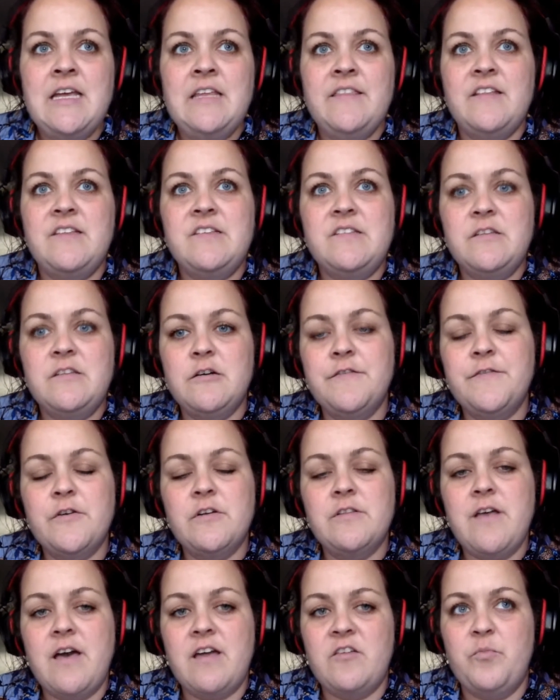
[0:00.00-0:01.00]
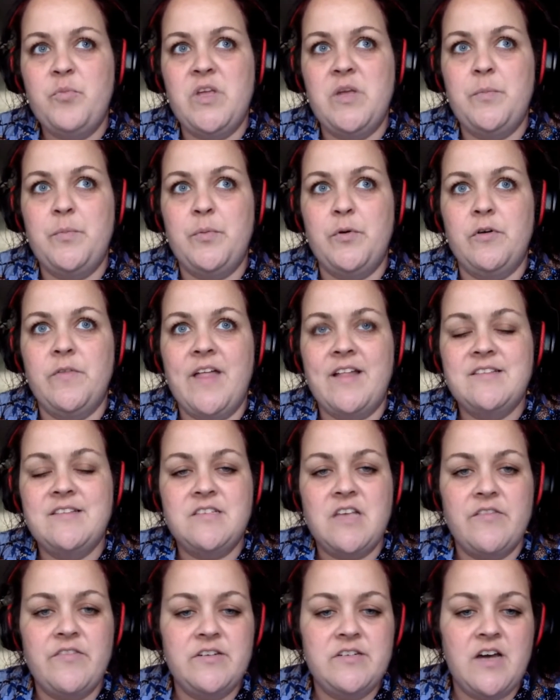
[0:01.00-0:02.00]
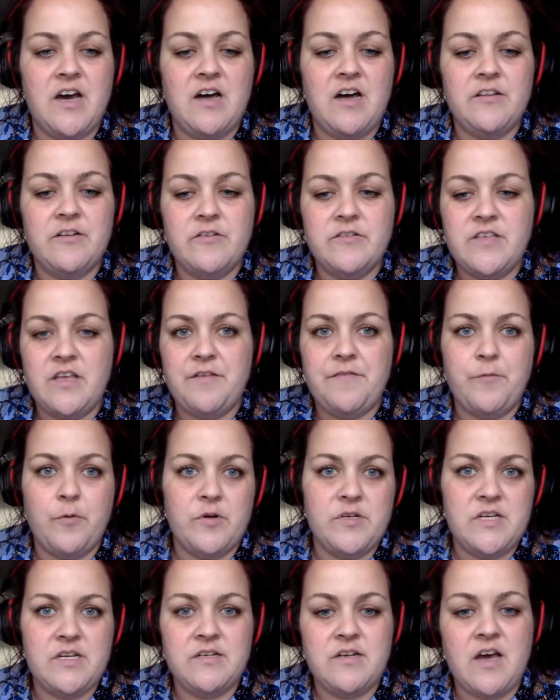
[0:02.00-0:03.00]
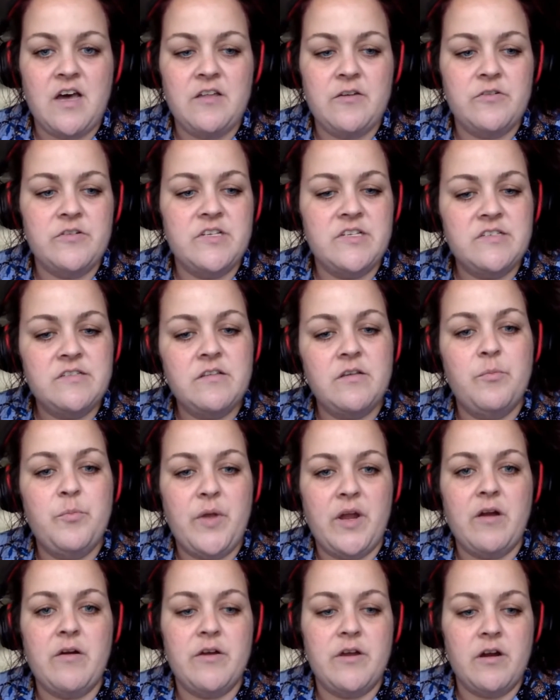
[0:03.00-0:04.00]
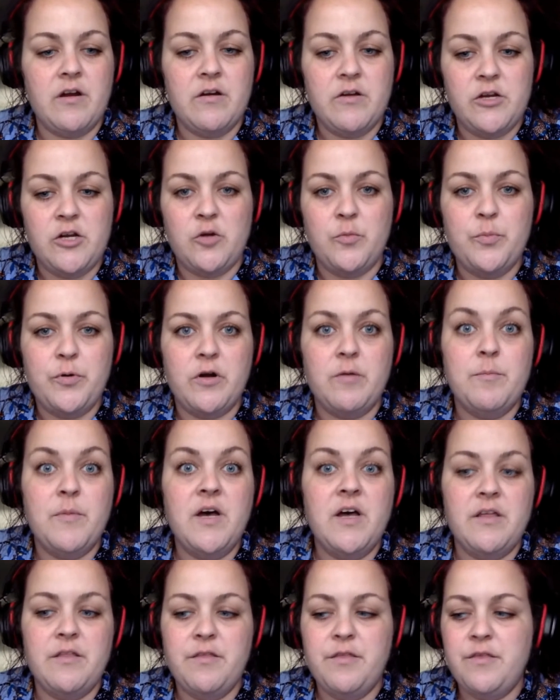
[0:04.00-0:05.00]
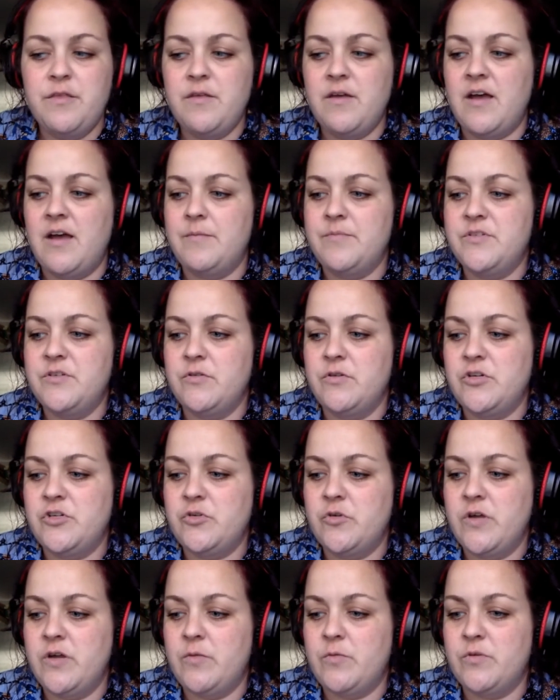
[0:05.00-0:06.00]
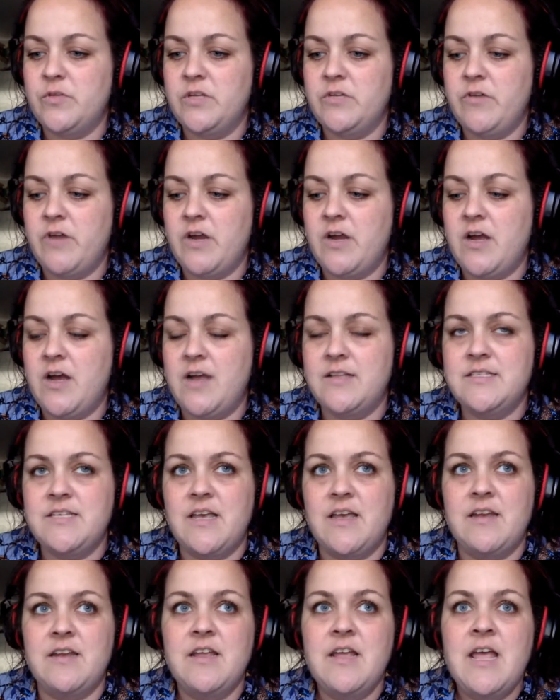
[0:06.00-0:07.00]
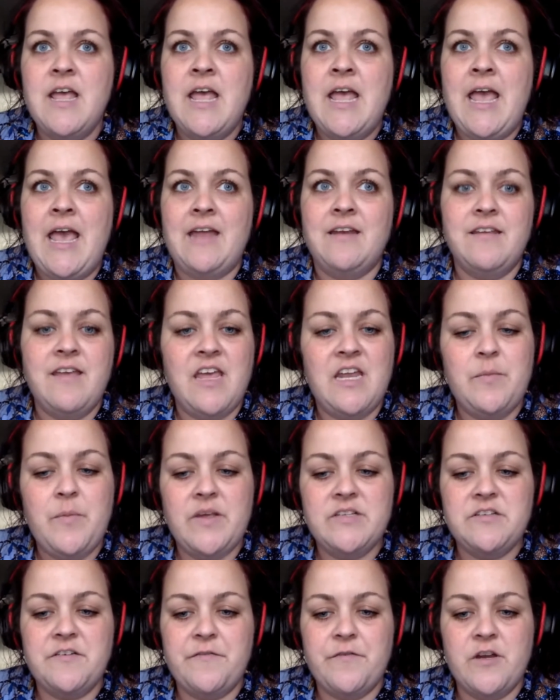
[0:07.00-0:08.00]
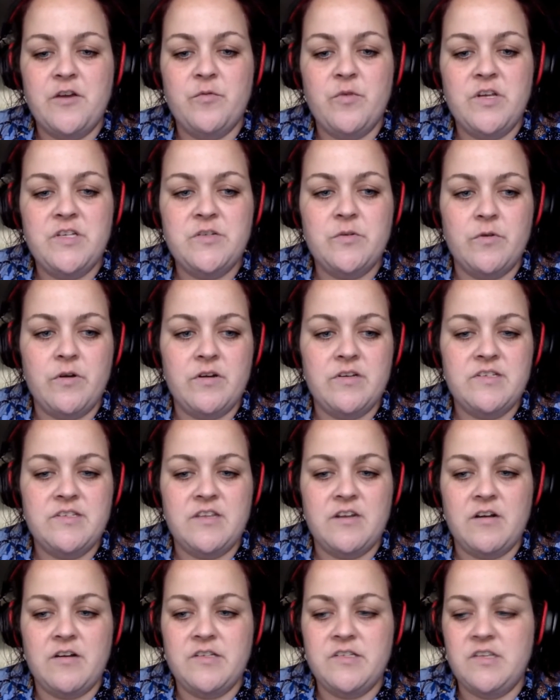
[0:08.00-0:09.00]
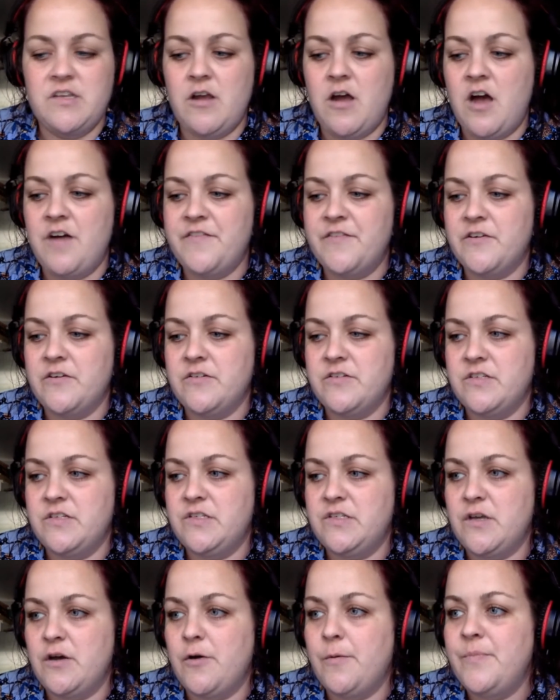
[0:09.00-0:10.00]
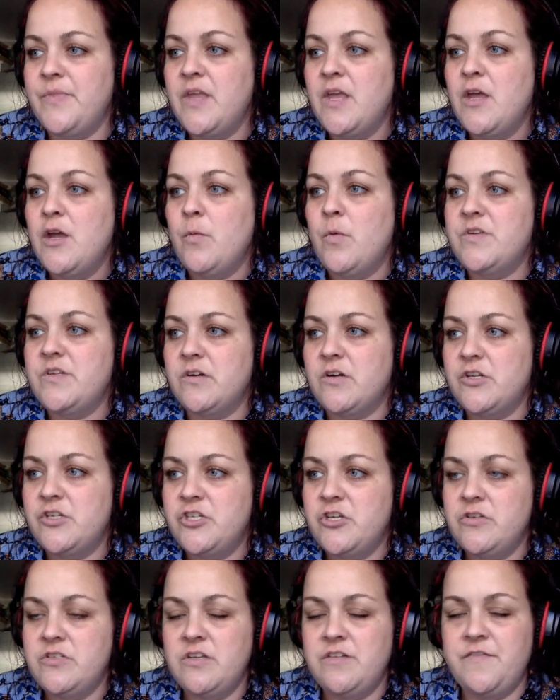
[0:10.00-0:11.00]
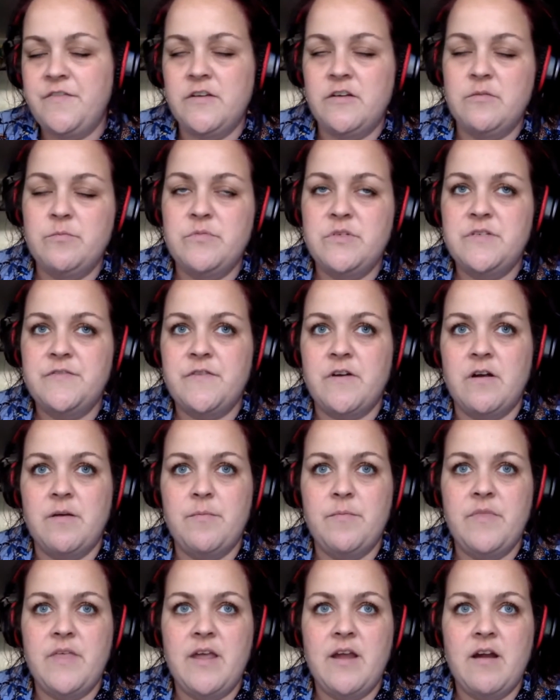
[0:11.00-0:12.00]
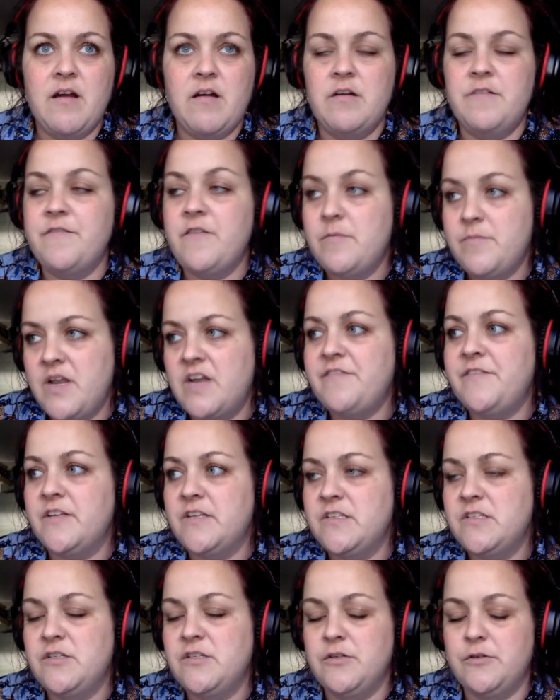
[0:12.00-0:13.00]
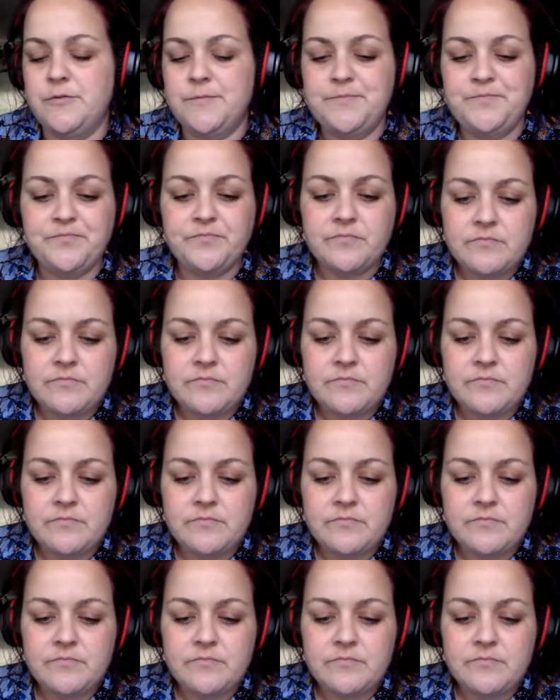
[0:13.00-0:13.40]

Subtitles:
that still for a lot of people, that $7, that $14 is still a barrier, per month to enjoy really great content. And Canopy is a free resource that our city offers. And so we started choosing films from there and from Netflix too,